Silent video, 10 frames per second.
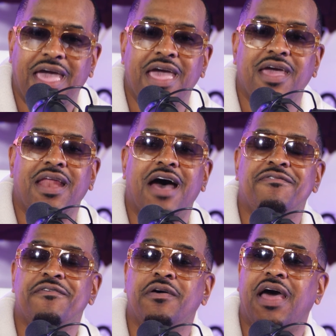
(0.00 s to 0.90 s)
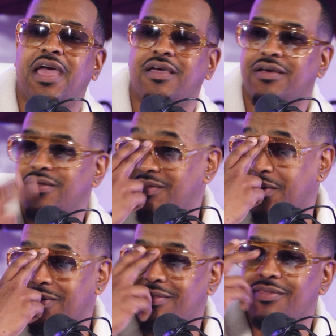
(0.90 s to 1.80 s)
And I feel like
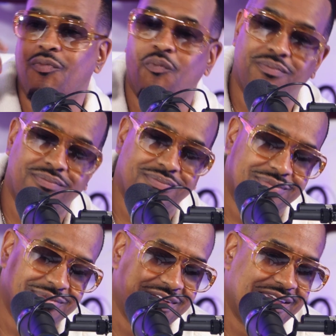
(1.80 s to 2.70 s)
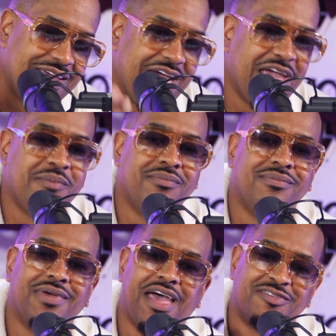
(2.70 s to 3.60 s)
the
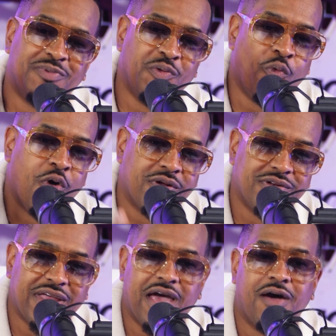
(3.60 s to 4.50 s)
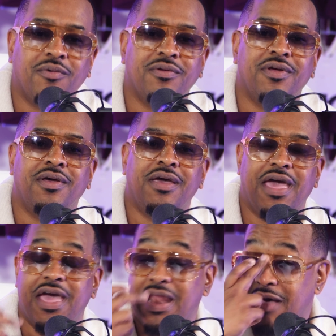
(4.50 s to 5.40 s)
game has been watered down,
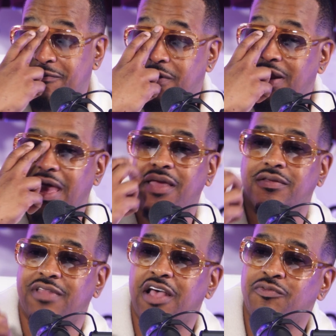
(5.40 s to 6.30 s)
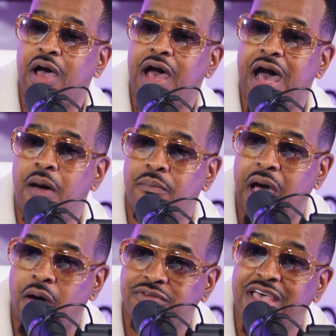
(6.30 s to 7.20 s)
and I feel like that's why
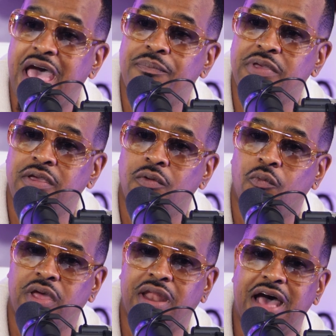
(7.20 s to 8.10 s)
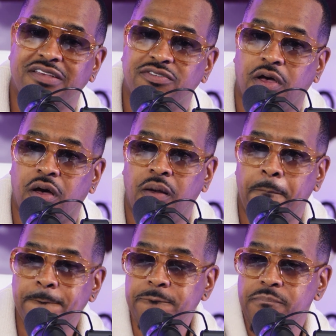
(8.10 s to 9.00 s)
I was happy when I saw
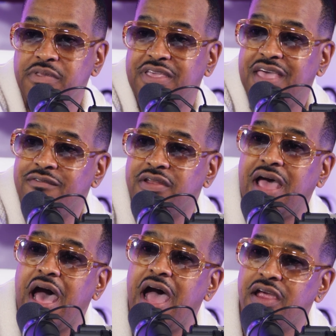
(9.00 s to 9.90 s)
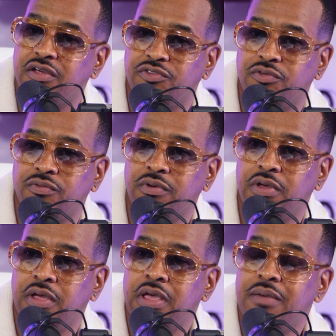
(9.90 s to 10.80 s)
Kevin hired you,
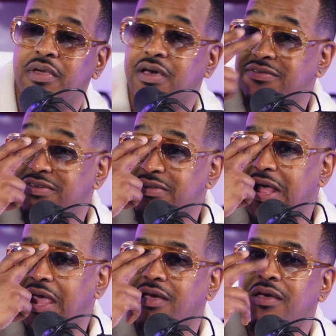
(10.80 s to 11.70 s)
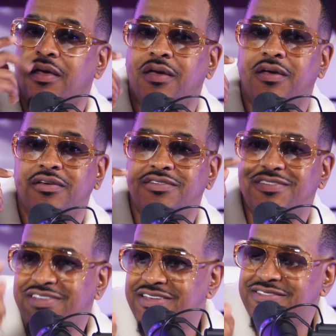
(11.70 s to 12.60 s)
because it's like
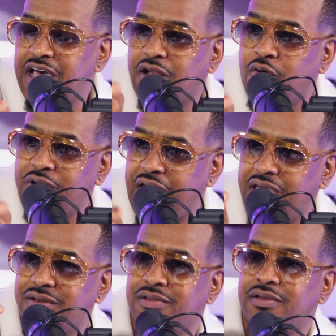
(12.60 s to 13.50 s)
she's not on that.